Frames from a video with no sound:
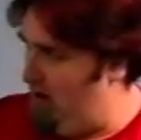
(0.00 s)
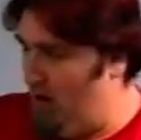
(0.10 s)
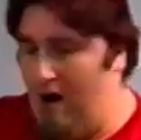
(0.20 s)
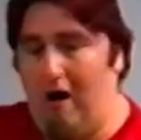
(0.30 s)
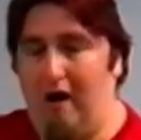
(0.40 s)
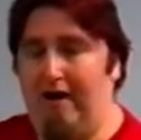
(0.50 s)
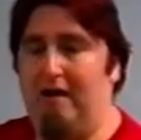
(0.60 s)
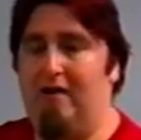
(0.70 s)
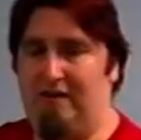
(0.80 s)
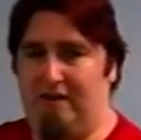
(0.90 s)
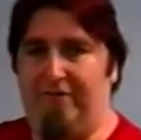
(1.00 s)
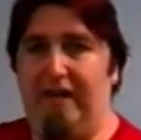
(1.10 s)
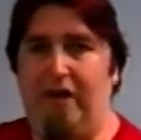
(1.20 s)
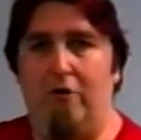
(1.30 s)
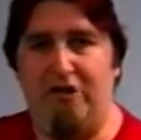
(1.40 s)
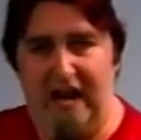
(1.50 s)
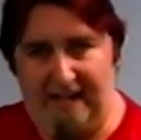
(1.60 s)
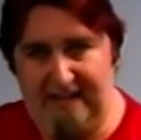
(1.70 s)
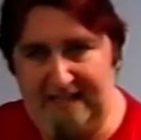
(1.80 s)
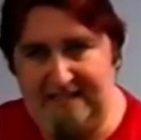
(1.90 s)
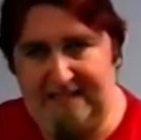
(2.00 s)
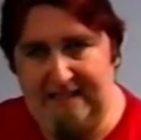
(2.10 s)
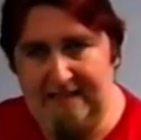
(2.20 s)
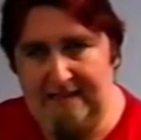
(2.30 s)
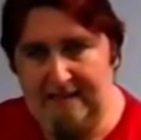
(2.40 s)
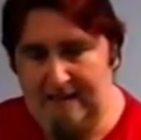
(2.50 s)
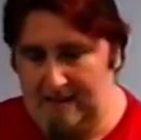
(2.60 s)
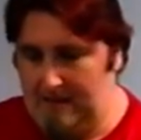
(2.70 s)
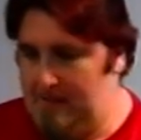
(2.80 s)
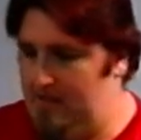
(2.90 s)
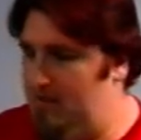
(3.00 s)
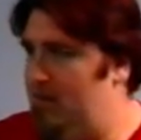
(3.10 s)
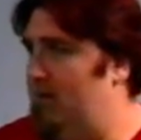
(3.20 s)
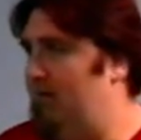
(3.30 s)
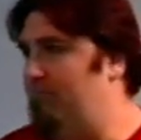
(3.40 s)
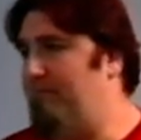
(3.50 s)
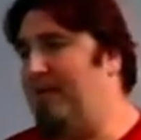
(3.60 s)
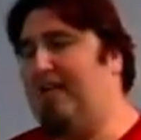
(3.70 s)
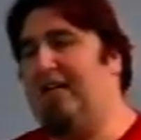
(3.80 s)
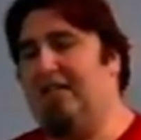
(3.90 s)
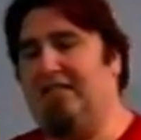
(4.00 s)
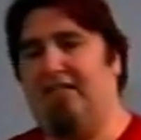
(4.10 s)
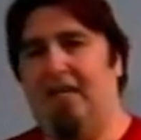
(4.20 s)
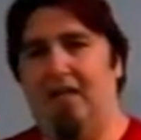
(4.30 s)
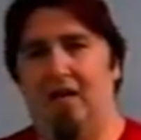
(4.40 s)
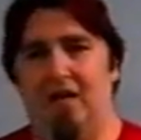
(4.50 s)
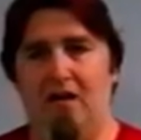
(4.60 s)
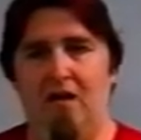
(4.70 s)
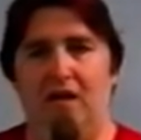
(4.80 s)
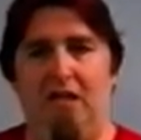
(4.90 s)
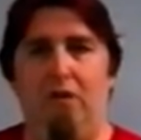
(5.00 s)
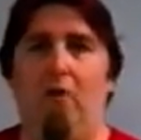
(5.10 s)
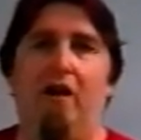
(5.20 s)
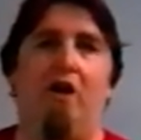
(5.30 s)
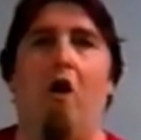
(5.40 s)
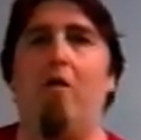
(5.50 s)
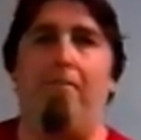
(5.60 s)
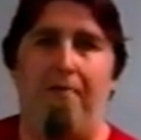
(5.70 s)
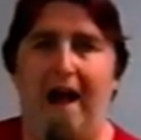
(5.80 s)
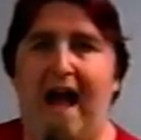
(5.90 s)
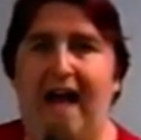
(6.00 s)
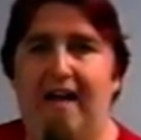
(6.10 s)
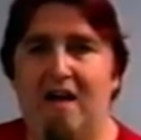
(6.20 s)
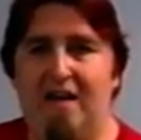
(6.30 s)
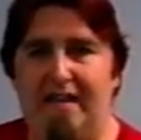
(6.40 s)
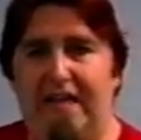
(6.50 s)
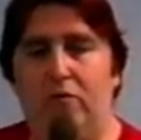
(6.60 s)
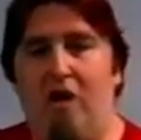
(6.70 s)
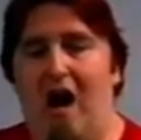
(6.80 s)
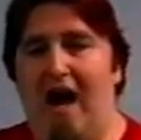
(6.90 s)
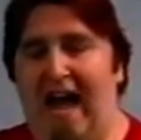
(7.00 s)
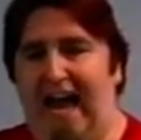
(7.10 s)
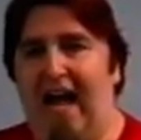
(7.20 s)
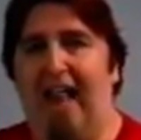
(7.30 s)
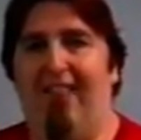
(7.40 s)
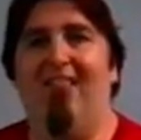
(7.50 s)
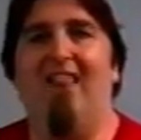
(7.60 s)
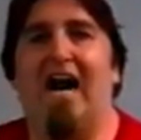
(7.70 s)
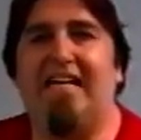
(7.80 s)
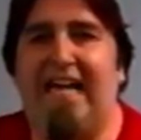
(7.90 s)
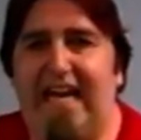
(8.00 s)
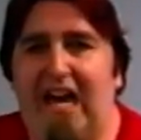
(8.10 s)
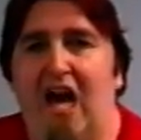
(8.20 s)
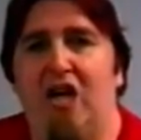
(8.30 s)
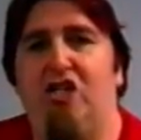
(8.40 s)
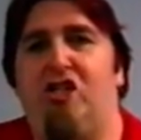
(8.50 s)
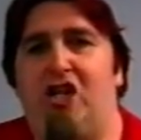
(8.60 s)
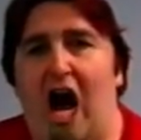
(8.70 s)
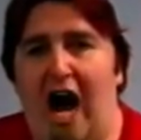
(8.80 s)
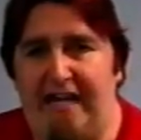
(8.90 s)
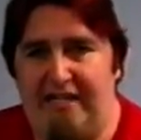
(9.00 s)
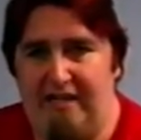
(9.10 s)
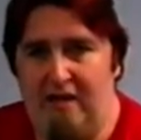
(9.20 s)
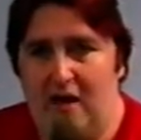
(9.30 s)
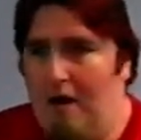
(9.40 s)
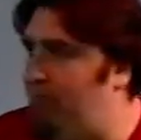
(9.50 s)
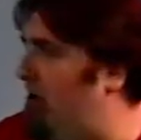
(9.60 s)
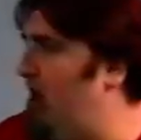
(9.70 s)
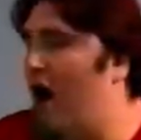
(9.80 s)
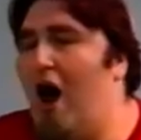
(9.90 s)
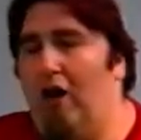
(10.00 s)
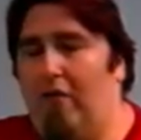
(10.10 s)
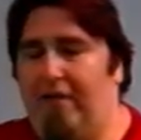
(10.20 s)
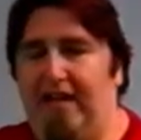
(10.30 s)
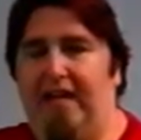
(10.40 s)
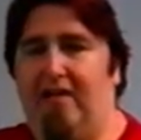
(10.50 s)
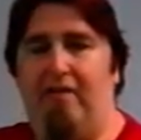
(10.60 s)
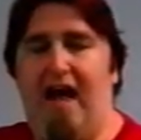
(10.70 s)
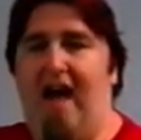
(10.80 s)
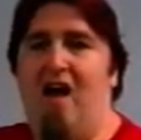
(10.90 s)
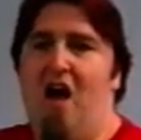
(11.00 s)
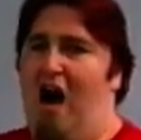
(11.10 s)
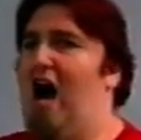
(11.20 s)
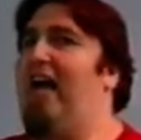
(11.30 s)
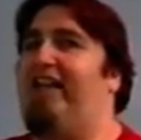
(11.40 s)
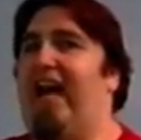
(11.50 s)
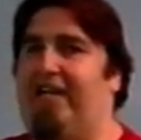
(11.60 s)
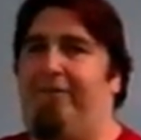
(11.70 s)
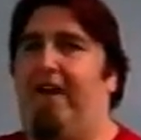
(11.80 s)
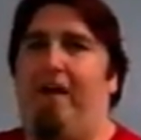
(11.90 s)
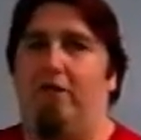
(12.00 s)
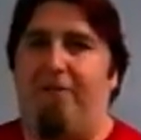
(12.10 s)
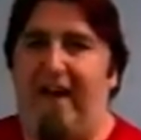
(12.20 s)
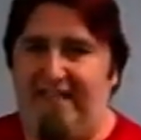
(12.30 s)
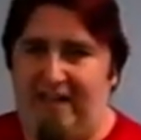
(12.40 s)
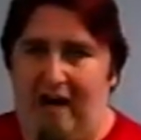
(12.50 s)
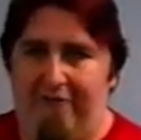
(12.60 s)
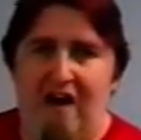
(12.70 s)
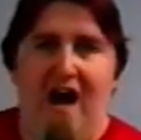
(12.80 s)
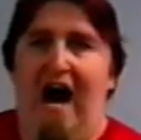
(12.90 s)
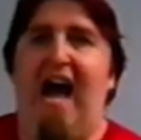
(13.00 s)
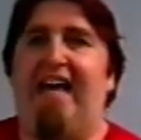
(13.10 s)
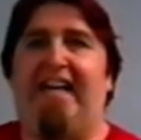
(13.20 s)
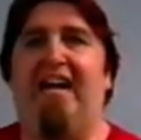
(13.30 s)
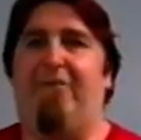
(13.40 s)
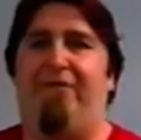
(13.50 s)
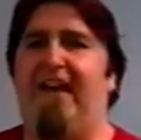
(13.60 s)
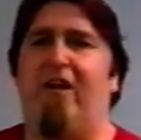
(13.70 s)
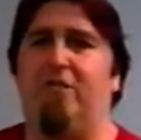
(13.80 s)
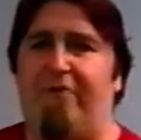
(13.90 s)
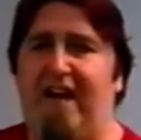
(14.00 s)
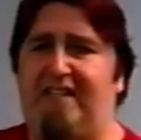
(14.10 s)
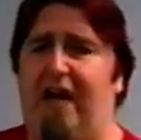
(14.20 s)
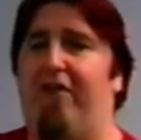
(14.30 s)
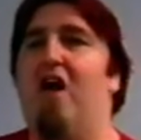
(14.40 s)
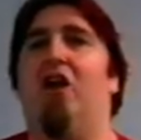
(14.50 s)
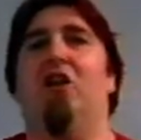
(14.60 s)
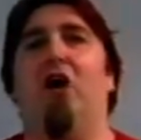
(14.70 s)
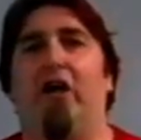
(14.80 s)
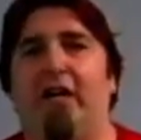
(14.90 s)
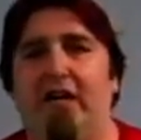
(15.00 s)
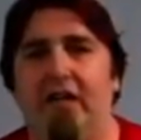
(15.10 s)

on the Vigo checklist. Because you want to go and brag that you got a lucky shot. Put it all over the internet. I kicked Vigo's face off. I kicked Vigo's face off. Look,